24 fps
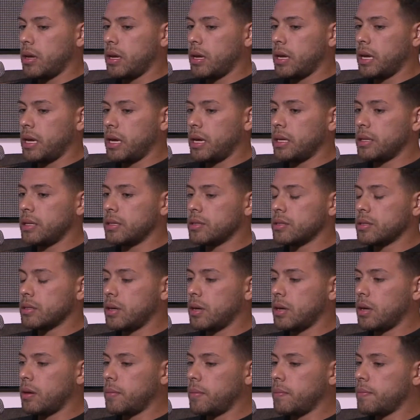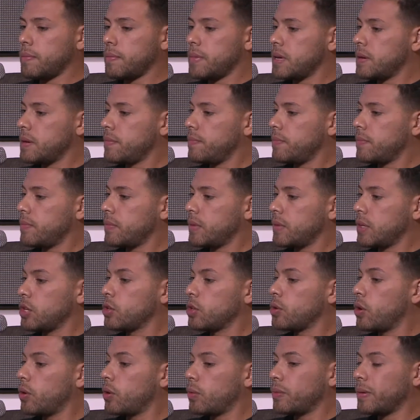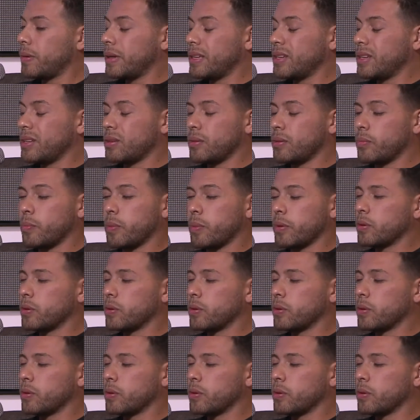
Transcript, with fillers: and um, you know you,